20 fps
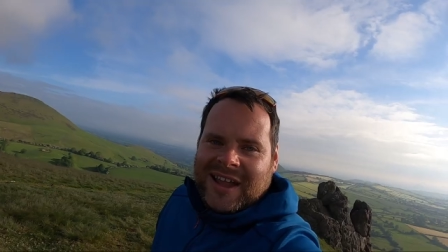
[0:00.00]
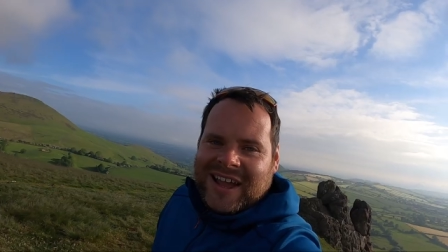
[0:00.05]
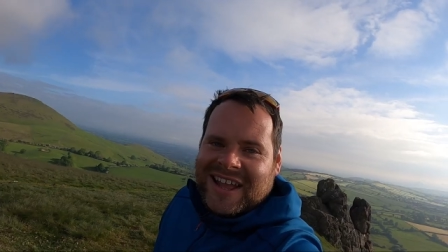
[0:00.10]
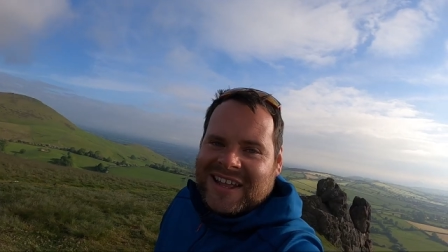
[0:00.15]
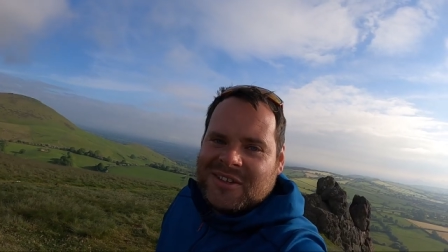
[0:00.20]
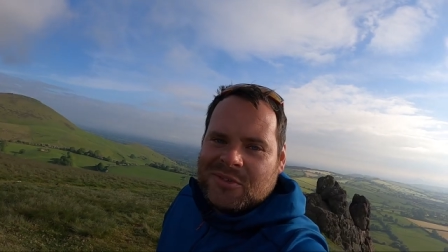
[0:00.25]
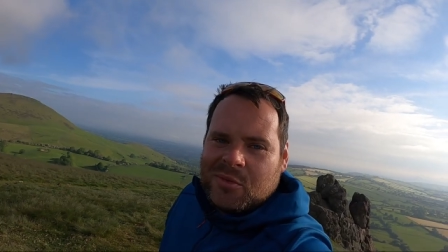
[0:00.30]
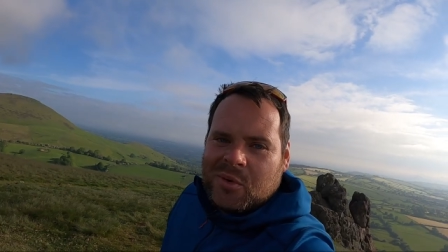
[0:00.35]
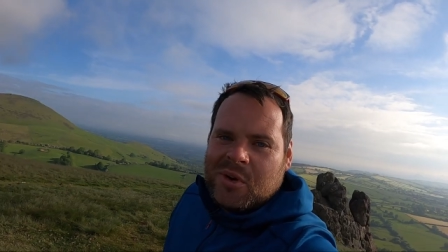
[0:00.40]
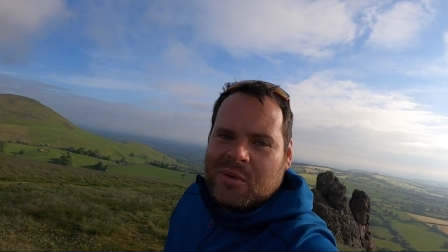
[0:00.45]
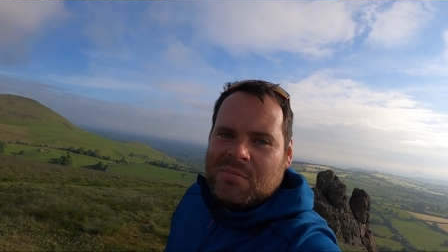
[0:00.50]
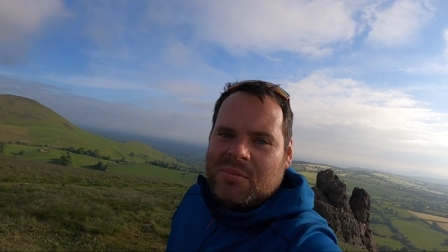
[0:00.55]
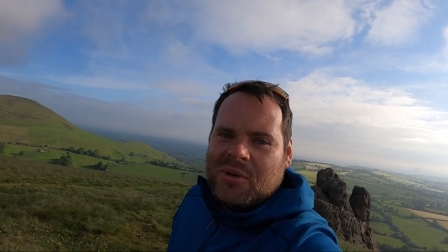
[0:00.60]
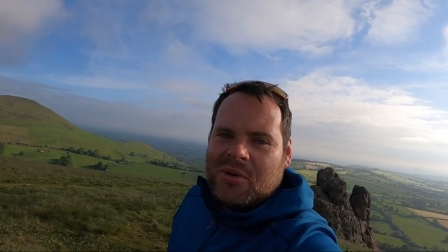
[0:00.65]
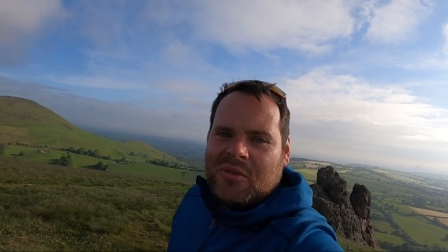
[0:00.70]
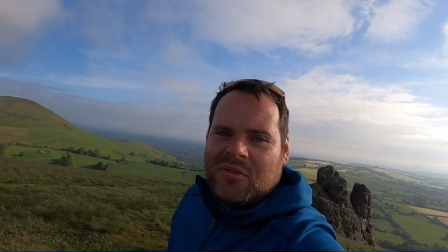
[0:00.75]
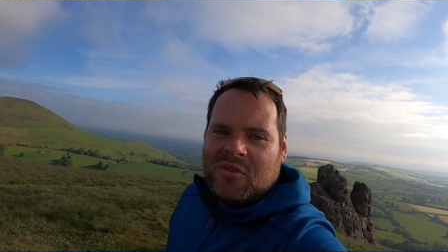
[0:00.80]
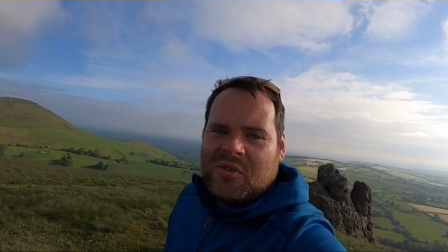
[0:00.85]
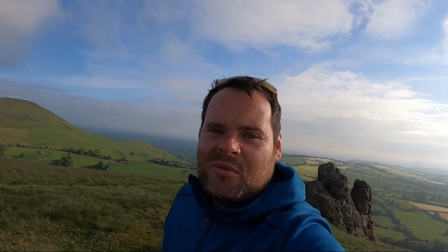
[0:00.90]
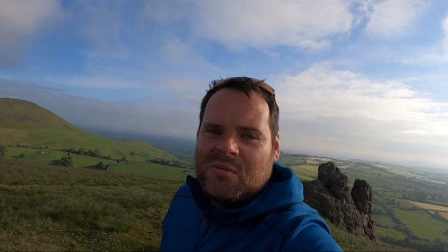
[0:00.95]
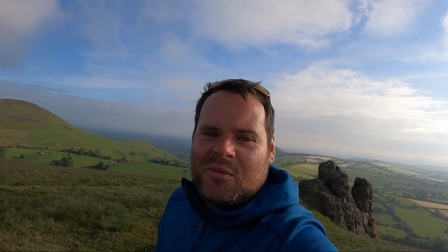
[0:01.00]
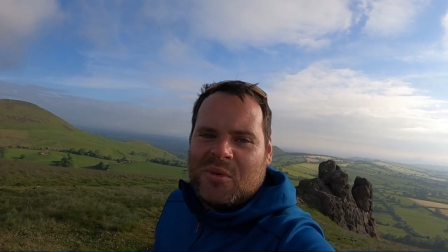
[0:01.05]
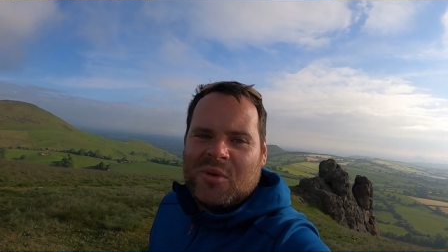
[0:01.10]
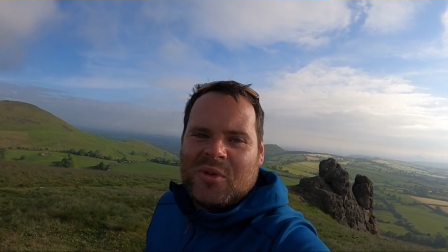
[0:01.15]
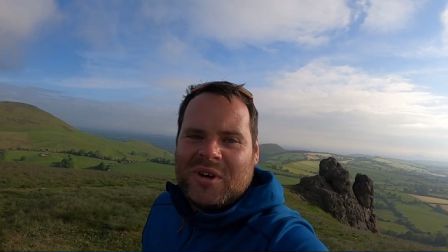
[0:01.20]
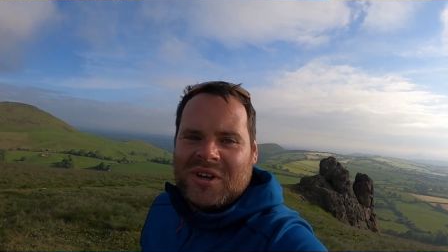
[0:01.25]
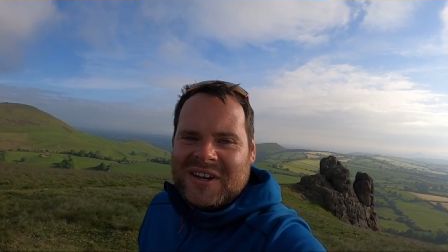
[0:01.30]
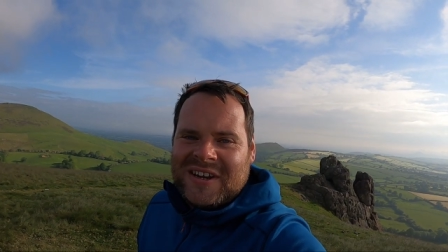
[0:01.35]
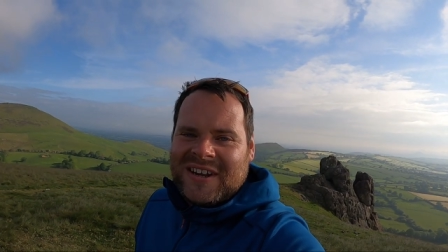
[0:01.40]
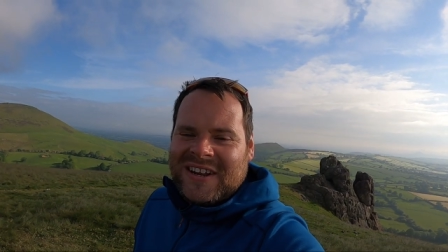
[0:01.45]
and what a beautiful
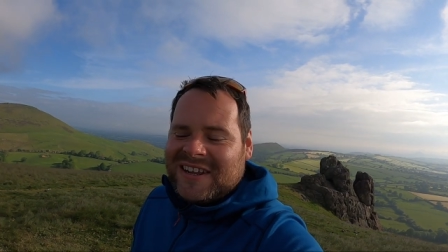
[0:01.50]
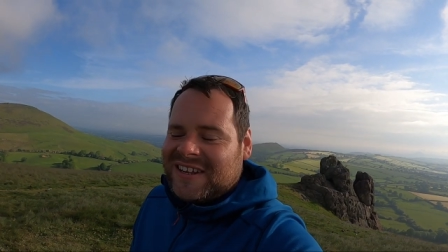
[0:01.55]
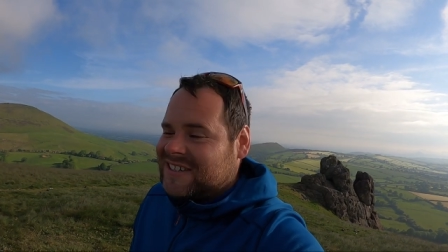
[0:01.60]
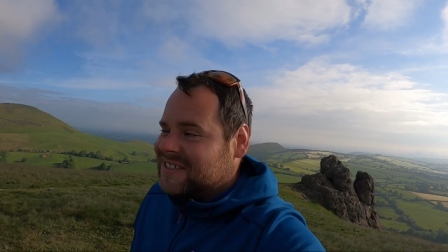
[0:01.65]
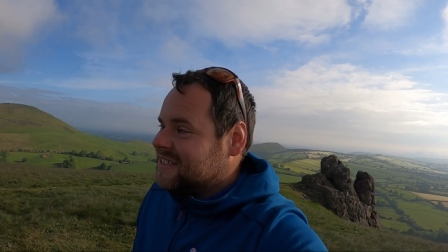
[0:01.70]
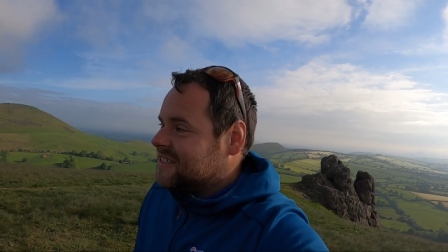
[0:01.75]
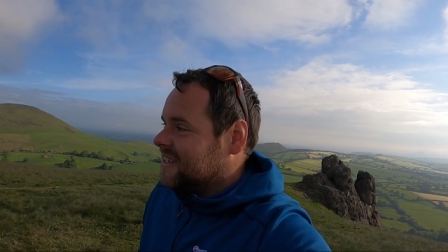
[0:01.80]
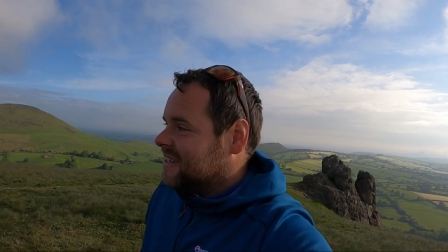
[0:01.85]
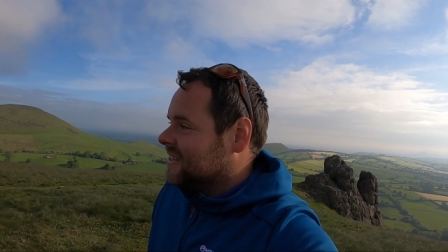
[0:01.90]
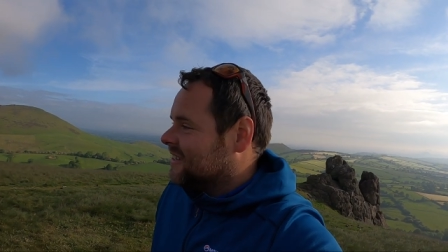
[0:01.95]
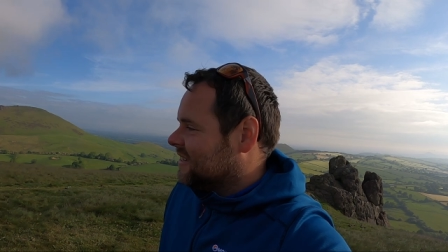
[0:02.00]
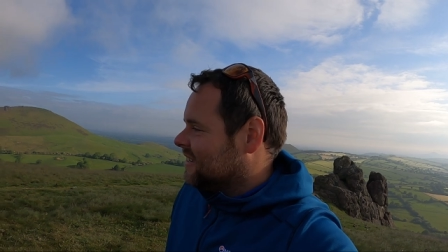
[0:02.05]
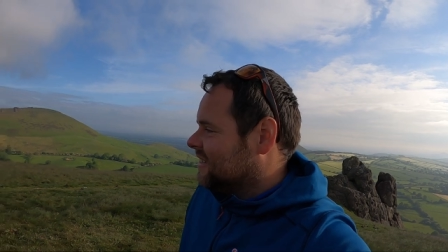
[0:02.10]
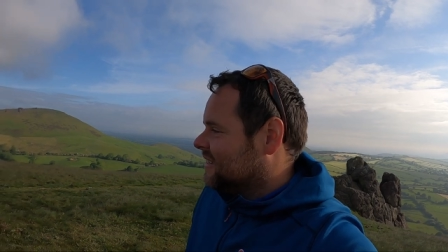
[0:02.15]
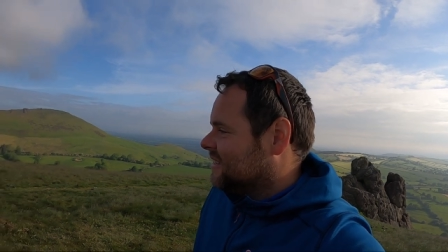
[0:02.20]
morning it is